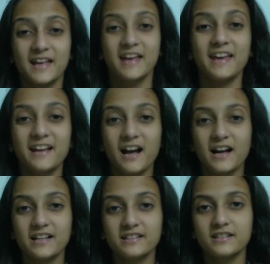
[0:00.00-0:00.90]
Hey
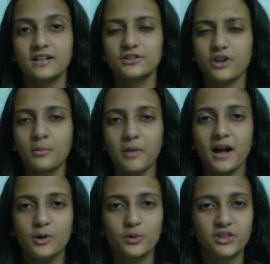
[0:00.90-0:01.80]
guys, so I'm
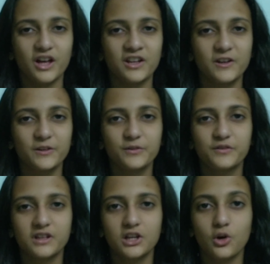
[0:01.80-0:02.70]
back with another
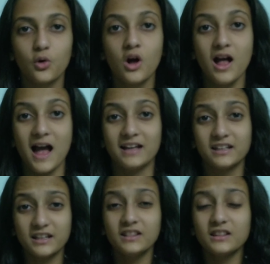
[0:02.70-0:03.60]
video, and
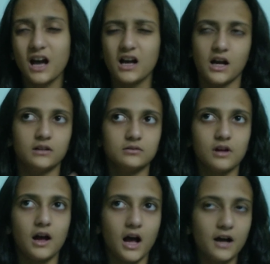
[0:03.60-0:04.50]

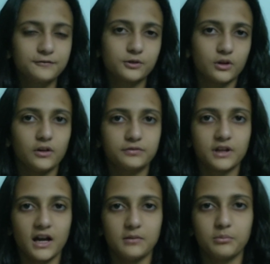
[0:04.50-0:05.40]
after a lot of
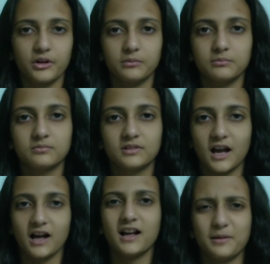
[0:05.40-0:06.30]
time, but
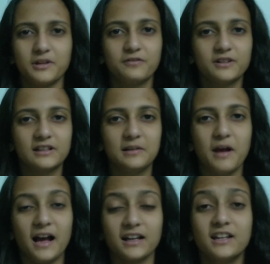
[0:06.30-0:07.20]
yeah, I'm definitely
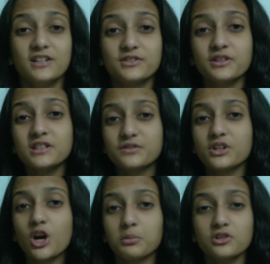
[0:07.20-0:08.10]
back. So in this video
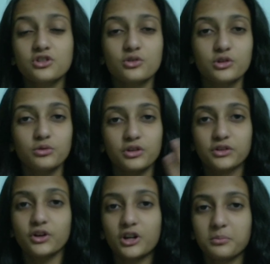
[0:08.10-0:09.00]
I'm going to show you the
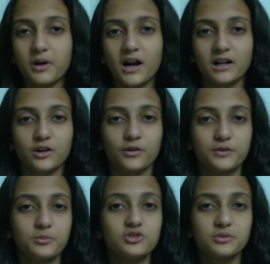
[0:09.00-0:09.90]
third part of the
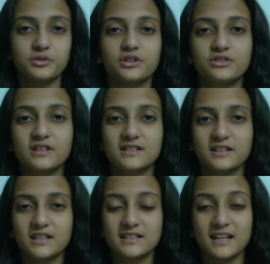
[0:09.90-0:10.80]
music producing
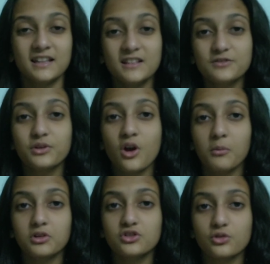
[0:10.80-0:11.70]
series, and in this video I'm
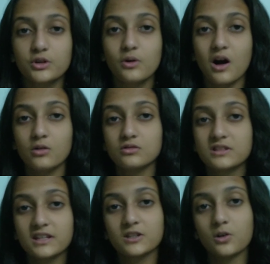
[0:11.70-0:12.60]
going to show you how to
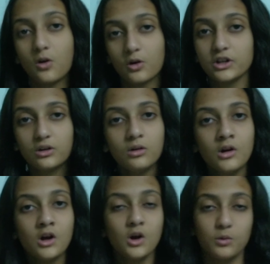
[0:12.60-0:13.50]
sync your audio
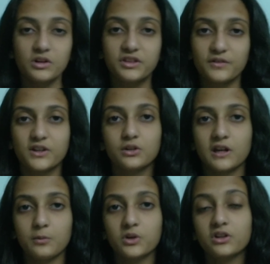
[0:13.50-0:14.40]
with the video
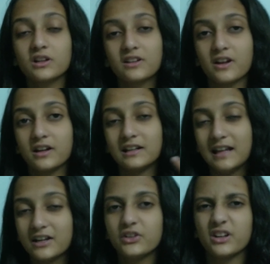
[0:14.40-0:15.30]
that we're going to create
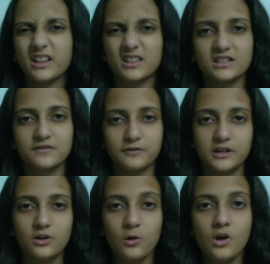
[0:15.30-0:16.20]
later in this
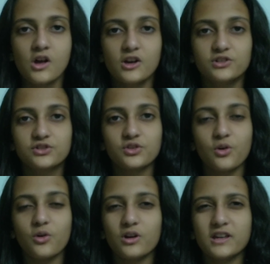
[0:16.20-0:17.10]
video.
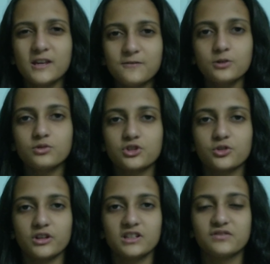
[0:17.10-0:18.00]
So if you
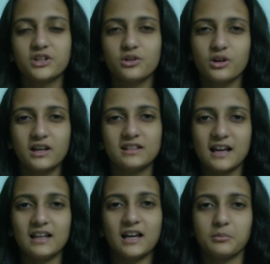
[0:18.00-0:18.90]
enjoy this video, hit
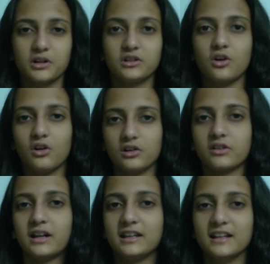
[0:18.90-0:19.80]
that like button
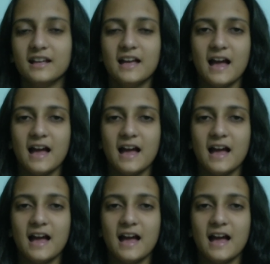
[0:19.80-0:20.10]
already.